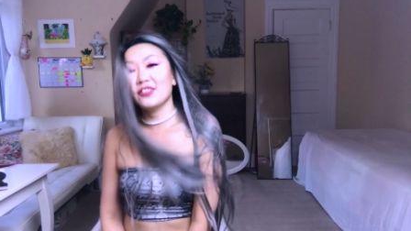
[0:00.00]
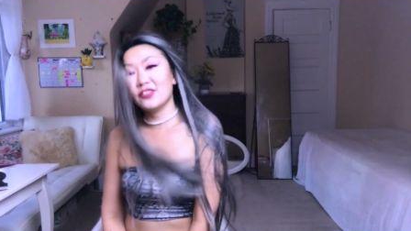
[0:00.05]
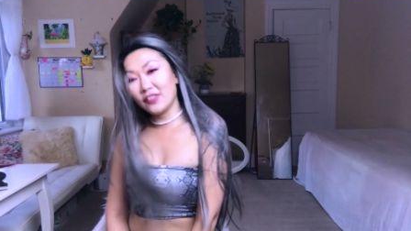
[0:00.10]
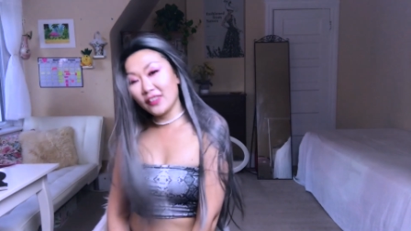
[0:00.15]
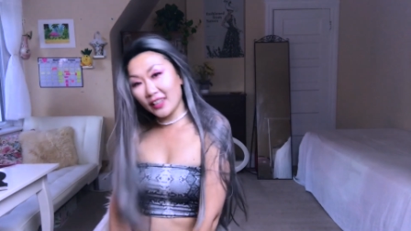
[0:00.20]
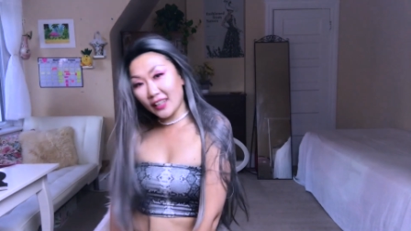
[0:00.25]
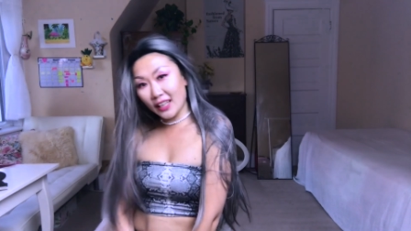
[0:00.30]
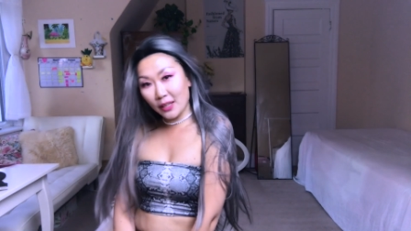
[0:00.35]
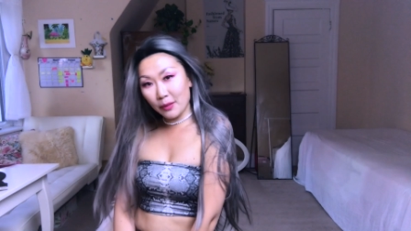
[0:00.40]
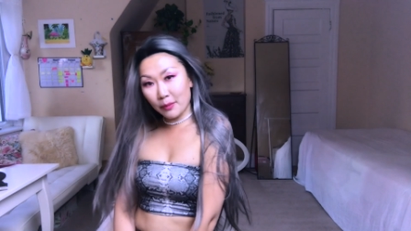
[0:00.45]

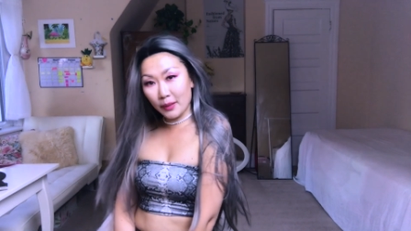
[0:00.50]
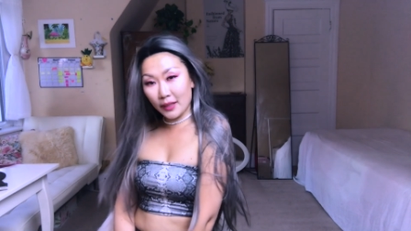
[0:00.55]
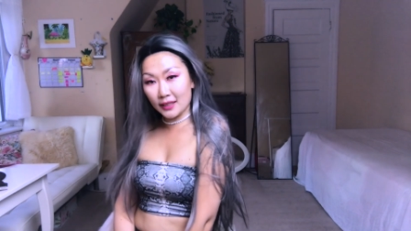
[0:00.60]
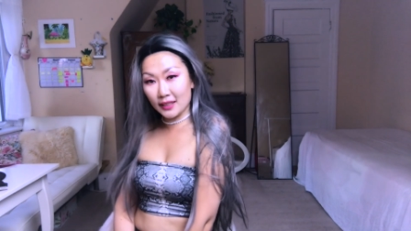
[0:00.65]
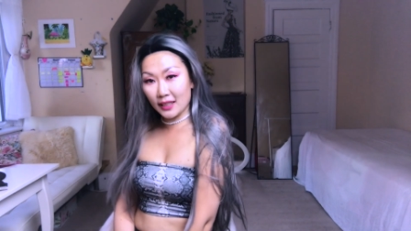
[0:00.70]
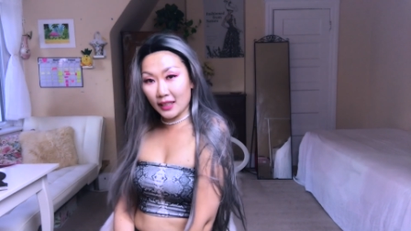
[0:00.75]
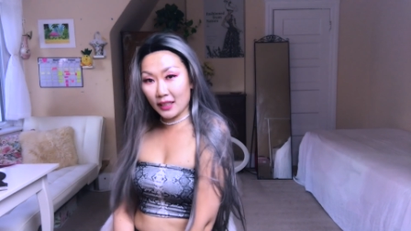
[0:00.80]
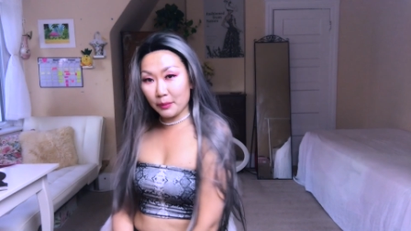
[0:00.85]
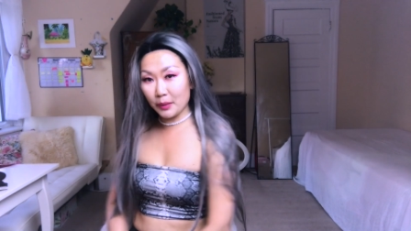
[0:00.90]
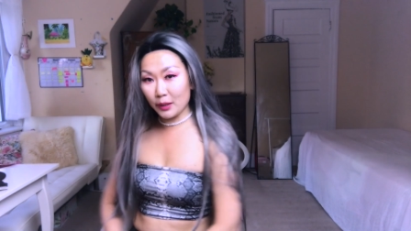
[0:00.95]
flip,
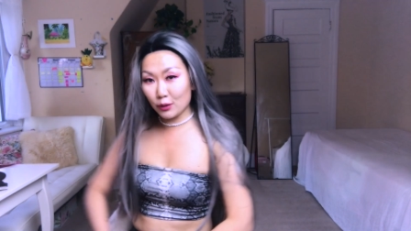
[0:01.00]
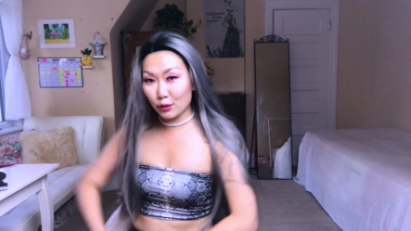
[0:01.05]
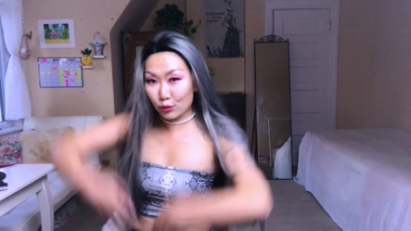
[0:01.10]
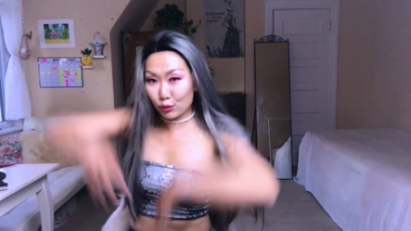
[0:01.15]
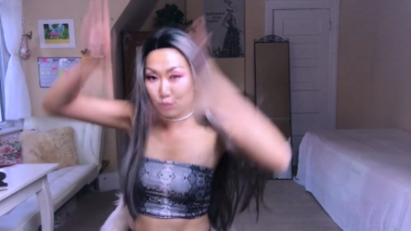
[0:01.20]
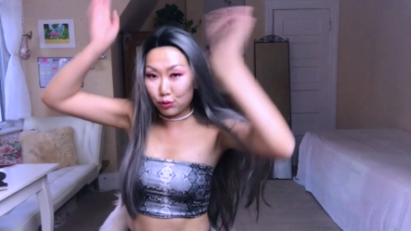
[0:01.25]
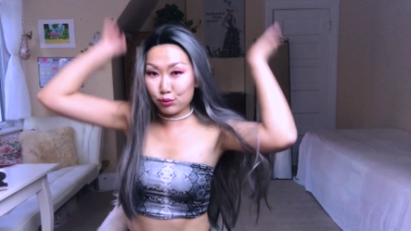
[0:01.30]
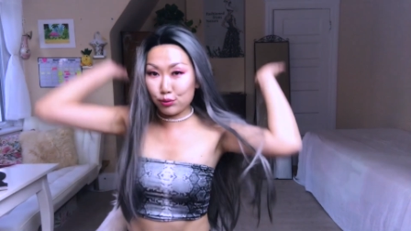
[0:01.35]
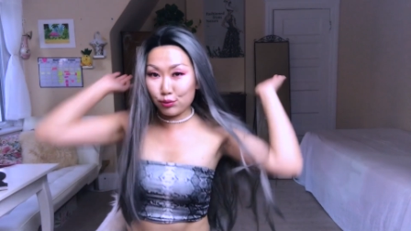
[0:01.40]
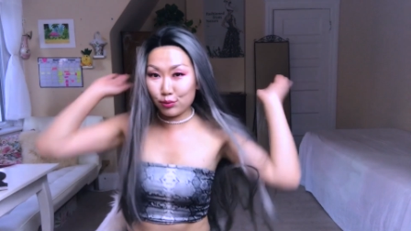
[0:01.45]
it's gonna be
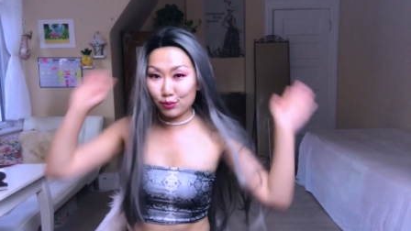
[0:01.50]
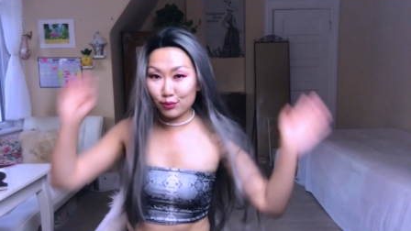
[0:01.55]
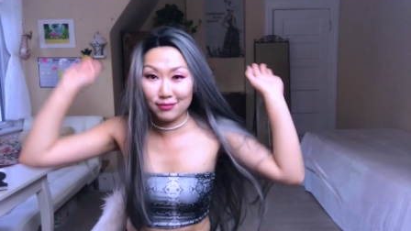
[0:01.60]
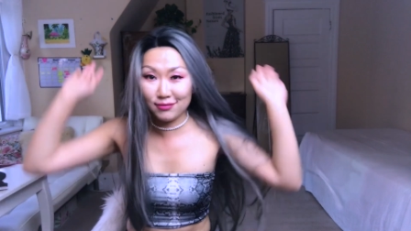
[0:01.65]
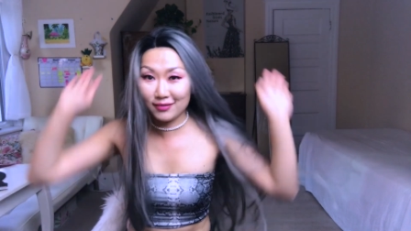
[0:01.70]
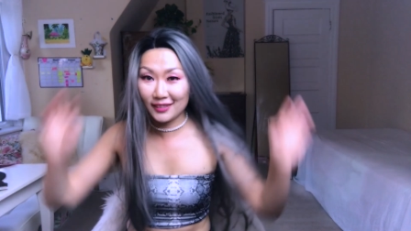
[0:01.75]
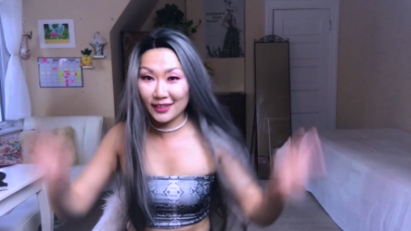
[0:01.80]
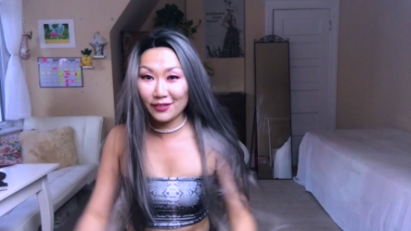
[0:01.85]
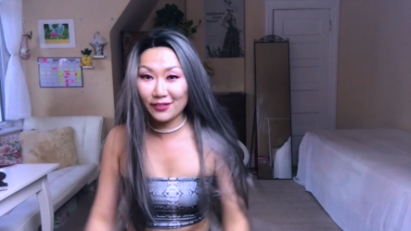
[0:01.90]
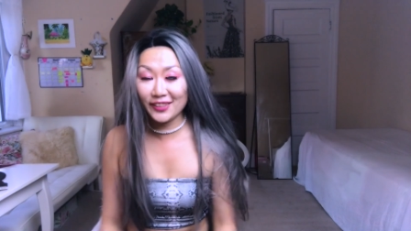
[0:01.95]

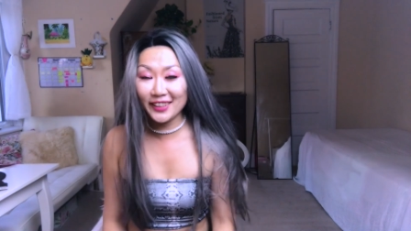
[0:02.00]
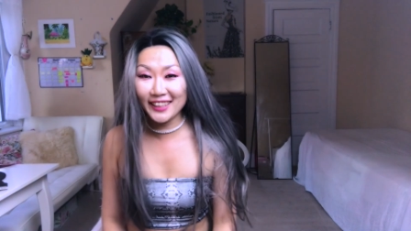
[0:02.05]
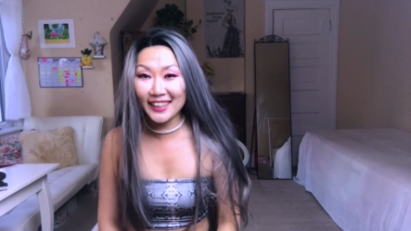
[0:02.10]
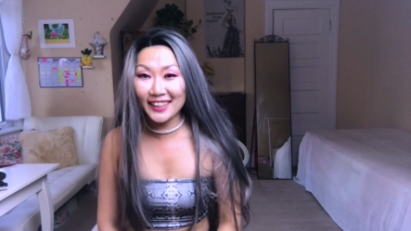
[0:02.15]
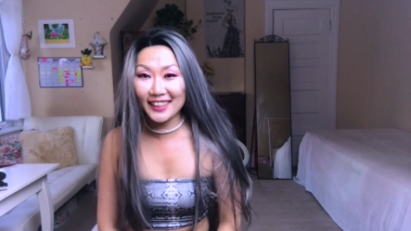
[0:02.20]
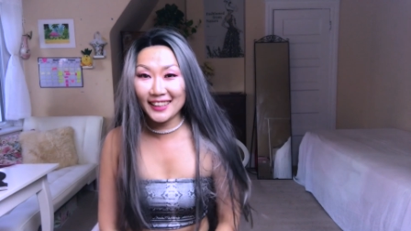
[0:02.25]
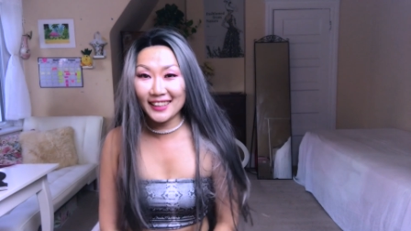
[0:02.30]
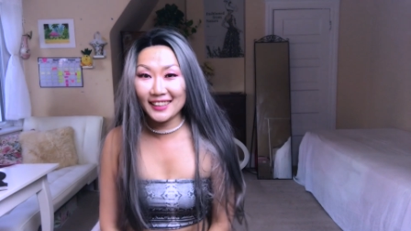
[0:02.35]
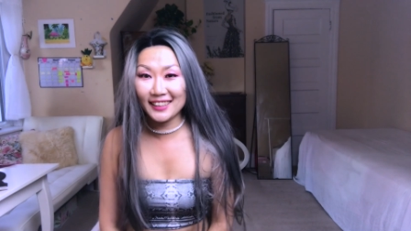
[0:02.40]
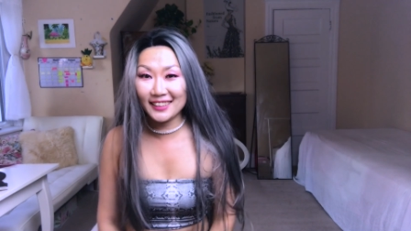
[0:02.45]
the
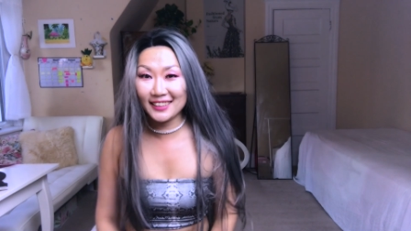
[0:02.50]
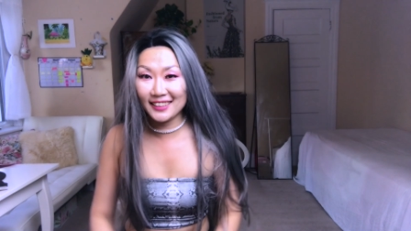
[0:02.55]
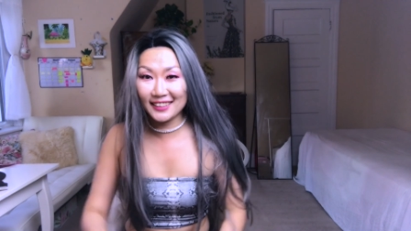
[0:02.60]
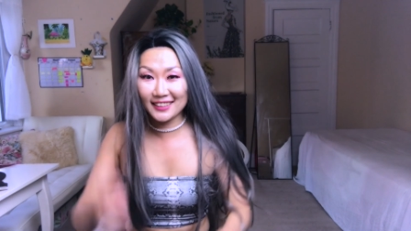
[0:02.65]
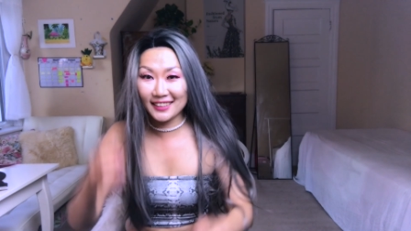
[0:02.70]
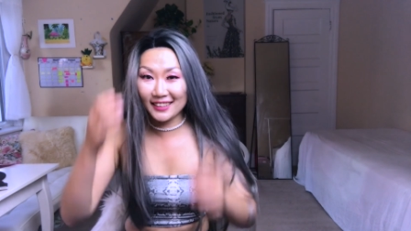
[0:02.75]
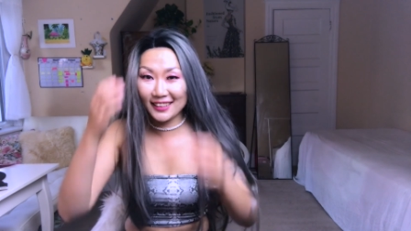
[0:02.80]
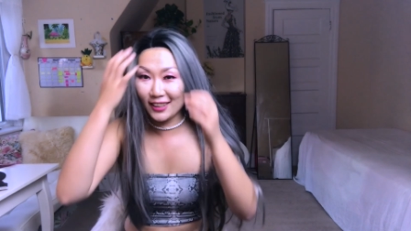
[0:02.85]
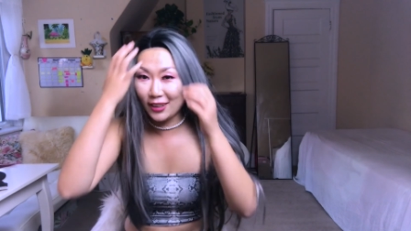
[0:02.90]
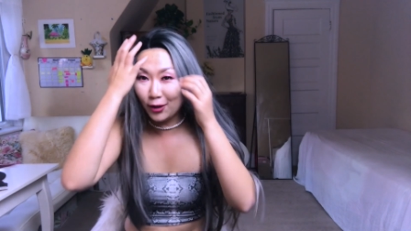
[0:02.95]
wig gonna
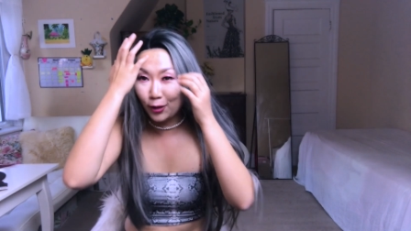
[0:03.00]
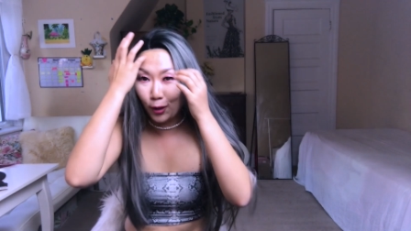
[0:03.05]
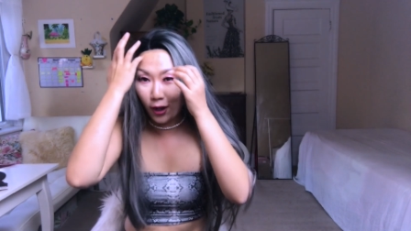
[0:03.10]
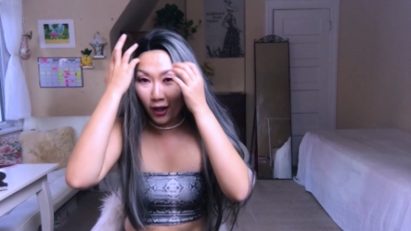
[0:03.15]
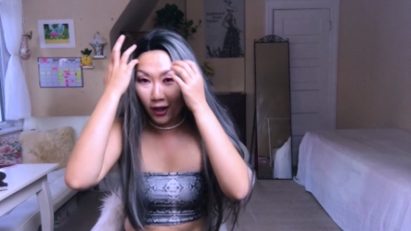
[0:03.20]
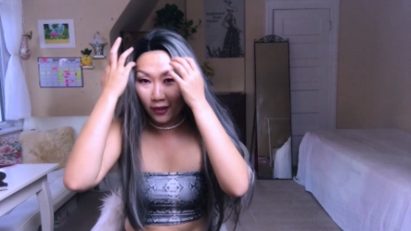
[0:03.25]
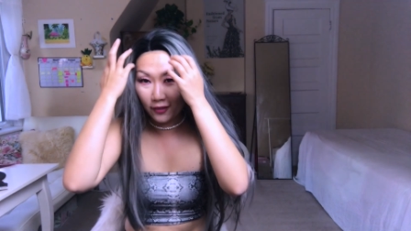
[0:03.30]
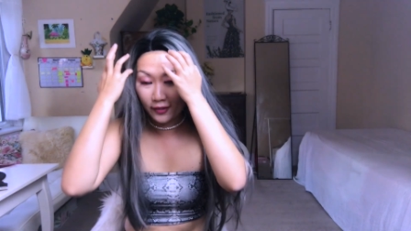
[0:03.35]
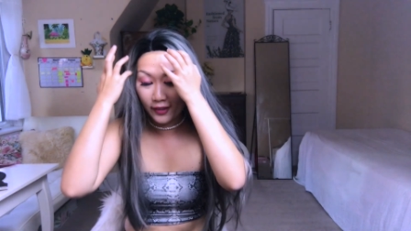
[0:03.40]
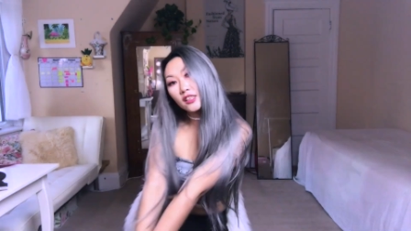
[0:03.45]
just go off.